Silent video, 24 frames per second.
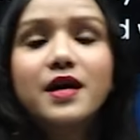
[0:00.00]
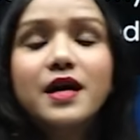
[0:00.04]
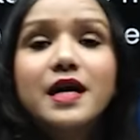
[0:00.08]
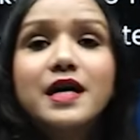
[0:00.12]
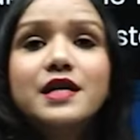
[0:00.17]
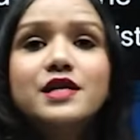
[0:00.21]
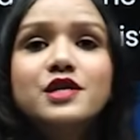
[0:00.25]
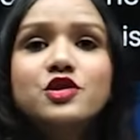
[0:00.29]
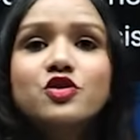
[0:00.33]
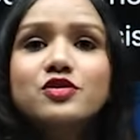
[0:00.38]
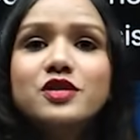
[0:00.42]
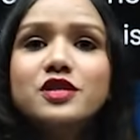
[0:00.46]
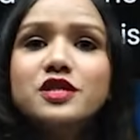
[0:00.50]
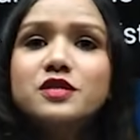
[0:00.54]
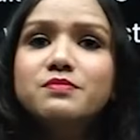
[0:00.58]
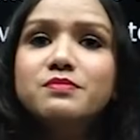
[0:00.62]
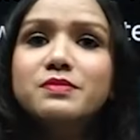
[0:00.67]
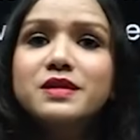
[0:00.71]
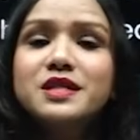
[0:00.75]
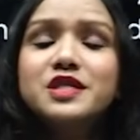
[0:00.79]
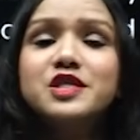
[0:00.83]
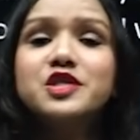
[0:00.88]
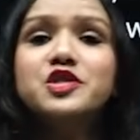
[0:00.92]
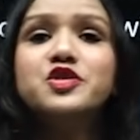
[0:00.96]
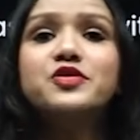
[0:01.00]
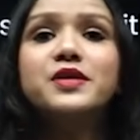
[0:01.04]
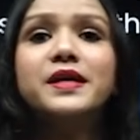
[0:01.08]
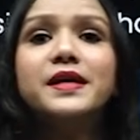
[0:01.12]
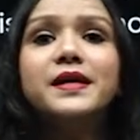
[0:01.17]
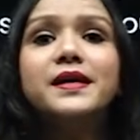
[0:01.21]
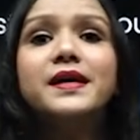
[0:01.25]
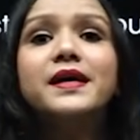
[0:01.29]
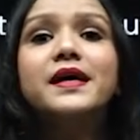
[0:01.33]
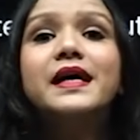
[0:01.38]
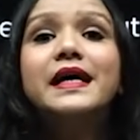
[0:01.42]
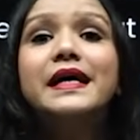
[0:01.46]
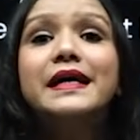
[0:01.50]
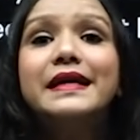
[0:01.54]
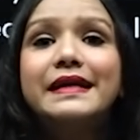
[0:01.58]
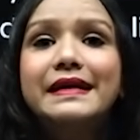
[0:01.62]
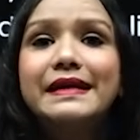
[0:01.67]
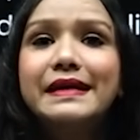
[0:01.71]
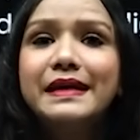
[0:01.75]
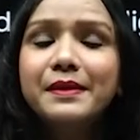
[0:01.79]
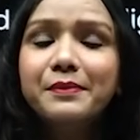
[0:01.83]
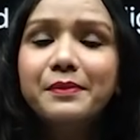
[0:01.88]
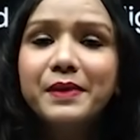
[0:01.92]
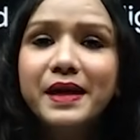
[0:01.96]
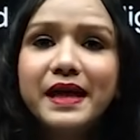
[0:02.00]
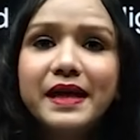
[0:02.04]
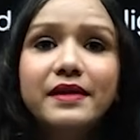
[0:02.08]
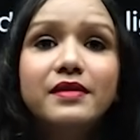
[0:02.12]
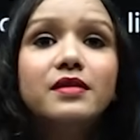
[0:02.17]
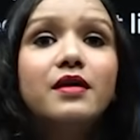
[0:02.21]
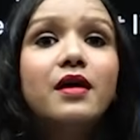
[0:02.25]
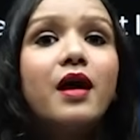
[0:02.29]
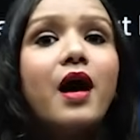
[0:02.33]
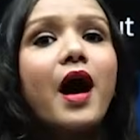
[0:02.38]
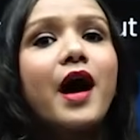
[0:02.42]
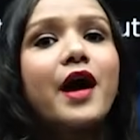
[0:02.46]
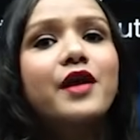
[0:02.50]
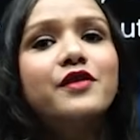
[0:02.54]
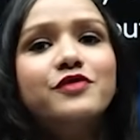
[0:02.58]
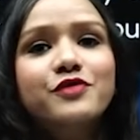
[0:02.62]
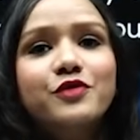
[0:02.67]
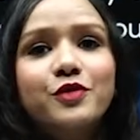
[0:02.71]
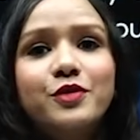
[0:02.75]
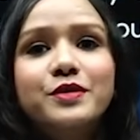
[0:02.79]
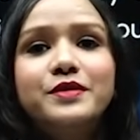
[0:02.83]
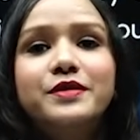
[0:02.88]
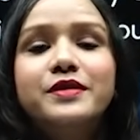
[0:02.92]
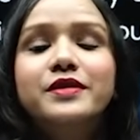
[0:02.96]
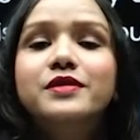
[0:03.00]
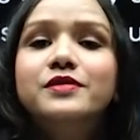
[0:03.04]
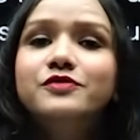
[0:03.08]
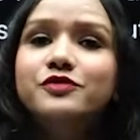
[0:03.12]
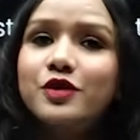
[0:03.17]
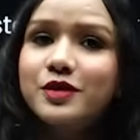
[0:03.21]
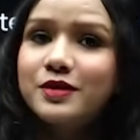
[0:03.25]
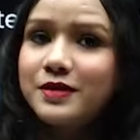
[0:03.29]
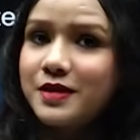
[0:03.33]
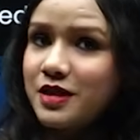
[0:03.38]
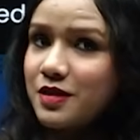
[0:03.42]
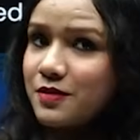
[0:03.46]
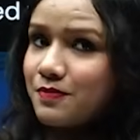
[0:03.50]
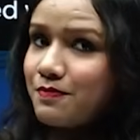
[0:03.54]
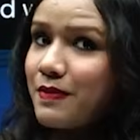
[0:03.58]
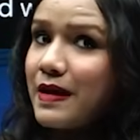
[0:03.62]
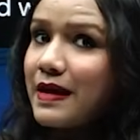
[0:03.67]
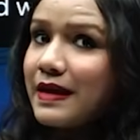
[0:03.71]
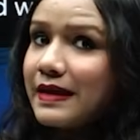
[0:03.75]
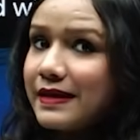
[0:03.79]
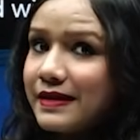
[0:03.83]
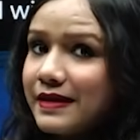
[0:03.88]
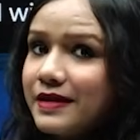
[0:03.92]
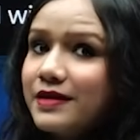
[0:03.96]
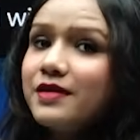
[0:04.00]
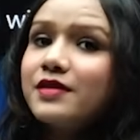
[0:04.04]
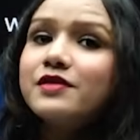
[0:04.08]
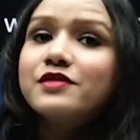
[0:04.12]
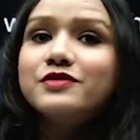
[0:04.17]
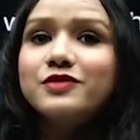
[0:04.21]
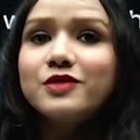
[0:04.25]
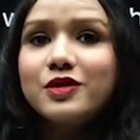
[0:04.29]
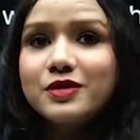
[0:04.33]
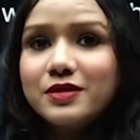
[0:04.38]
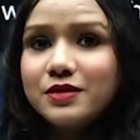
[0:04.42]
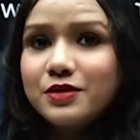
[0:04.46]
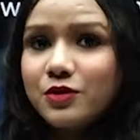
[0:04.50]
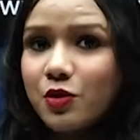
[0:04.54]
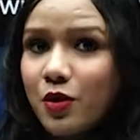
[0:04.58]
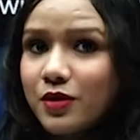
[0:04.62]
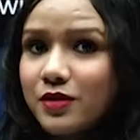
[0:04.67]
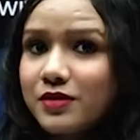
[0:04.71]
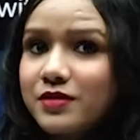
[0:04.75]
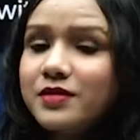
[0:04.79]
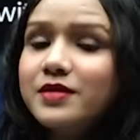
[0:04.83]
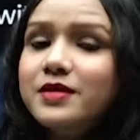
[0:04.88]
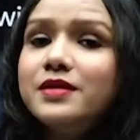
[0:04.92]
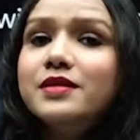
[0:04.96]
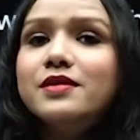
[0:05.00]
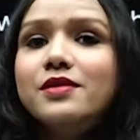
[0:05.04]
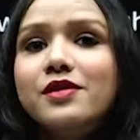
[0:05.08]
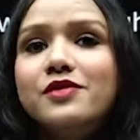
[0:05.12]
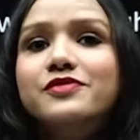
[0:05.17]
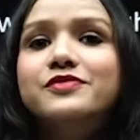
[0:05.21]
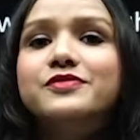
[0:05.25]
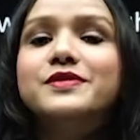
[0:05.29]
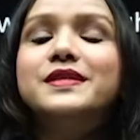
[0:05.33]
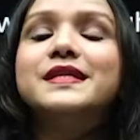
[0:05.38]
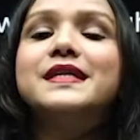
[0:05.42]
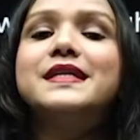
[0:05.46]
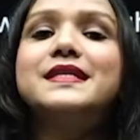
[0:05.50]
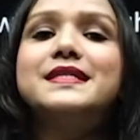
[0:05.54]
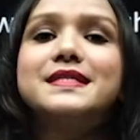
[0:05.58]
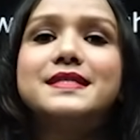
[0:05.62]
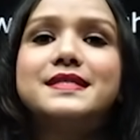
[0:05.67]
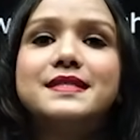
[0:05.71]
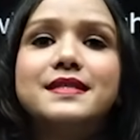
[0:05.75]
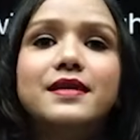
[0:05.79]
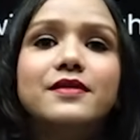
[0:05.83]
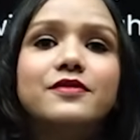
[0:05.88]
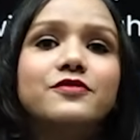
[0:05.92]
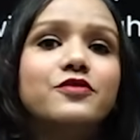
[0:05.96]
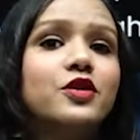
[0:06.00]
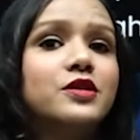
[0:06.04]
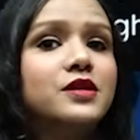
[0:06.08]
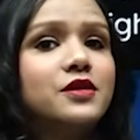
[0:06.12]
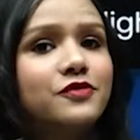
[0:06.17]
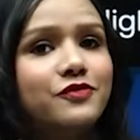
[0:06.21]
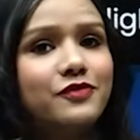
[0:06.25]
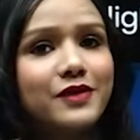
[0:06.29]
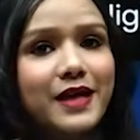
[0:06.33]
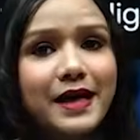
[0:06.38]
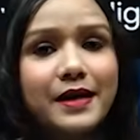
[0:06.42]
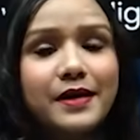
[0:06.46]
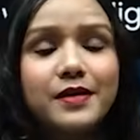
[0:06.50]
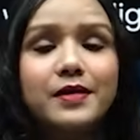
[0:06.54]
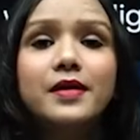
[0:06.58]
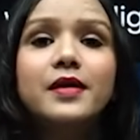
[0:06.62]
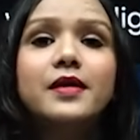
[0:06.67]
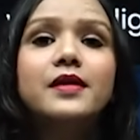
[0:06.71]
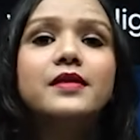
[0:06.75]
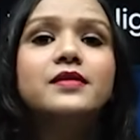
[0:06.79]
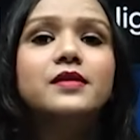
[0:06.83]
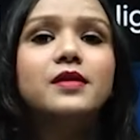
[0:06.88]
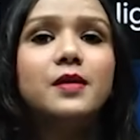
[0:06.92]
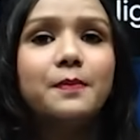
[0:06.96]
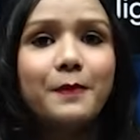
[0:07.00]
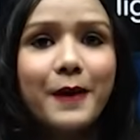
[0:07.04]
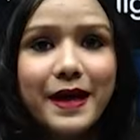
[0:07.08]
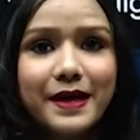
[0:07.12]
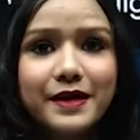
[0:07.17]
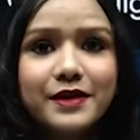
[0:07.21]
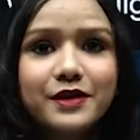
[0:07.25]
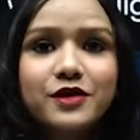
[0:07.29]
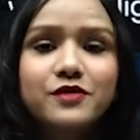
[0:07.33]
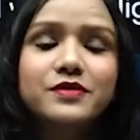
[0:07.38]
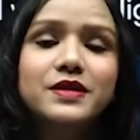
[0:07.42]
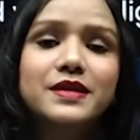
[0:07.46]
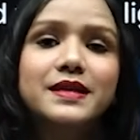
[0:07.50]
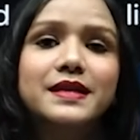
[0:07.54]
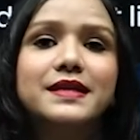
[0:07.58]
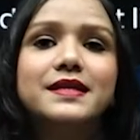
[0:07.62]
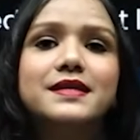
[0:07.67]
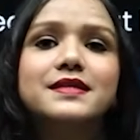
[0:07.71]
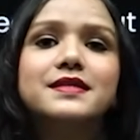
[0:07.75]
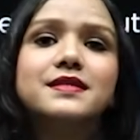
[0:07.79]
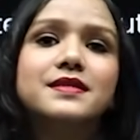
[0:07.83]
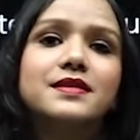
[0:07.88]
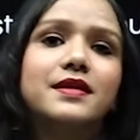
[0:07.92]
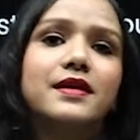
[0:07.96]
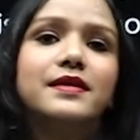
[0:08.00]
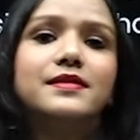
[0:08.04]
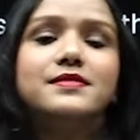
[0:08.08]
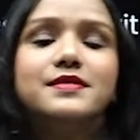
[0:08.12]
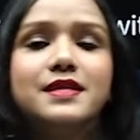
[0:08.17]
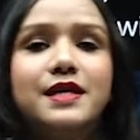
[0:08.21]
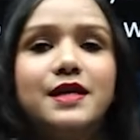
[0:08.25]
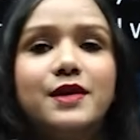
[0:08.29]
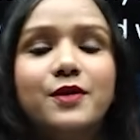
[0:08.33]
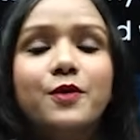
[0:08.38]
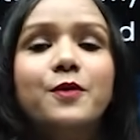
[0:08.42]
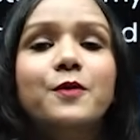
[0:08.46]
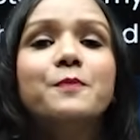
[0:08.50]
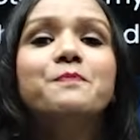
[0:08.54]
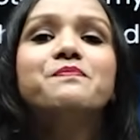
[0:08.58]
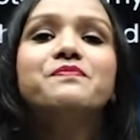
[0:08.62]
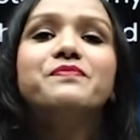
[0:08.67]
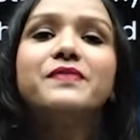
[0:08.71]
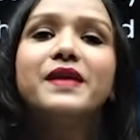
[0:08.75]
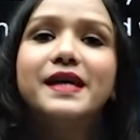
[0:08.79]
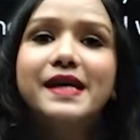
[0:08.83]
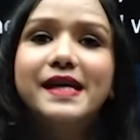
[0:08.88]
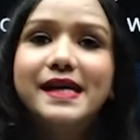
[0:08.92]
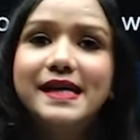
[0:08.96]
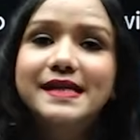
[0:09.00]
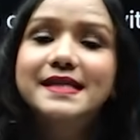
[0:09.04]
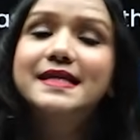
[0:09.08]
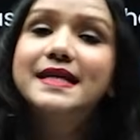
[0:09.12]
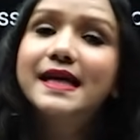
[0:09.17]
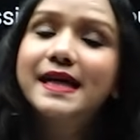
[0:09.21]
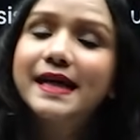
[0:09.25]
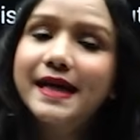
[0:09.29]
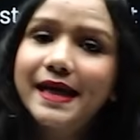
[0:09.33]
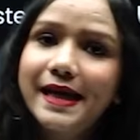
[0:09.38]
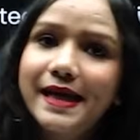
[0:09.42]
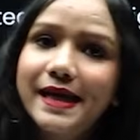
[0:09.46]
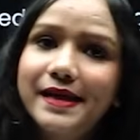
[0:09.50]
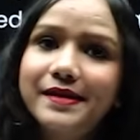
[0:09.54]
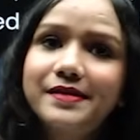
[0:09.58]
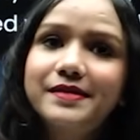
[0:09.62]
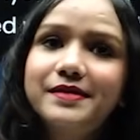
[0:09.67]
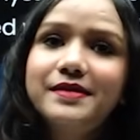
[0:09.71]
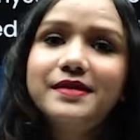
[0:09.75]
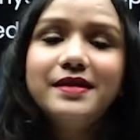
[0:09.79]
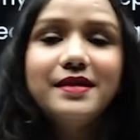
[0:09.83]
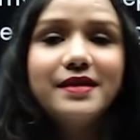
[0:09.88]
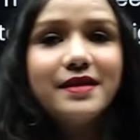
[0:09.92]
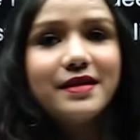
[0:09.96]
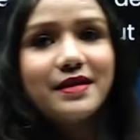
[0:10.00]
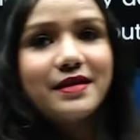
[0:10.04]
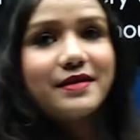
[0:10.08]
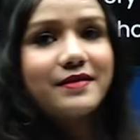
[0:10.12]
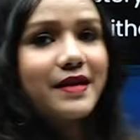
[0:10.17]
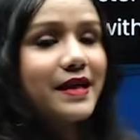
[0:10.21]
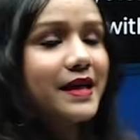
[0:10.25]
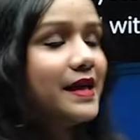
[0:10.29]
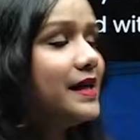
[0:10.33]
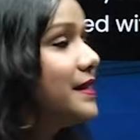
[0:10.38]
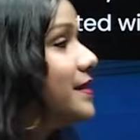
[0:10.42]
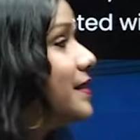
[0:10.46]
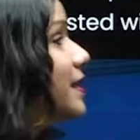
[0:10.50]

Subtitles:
So this mystery remained unfolded for this pilot, for the author of the pilot of the DS-088, right?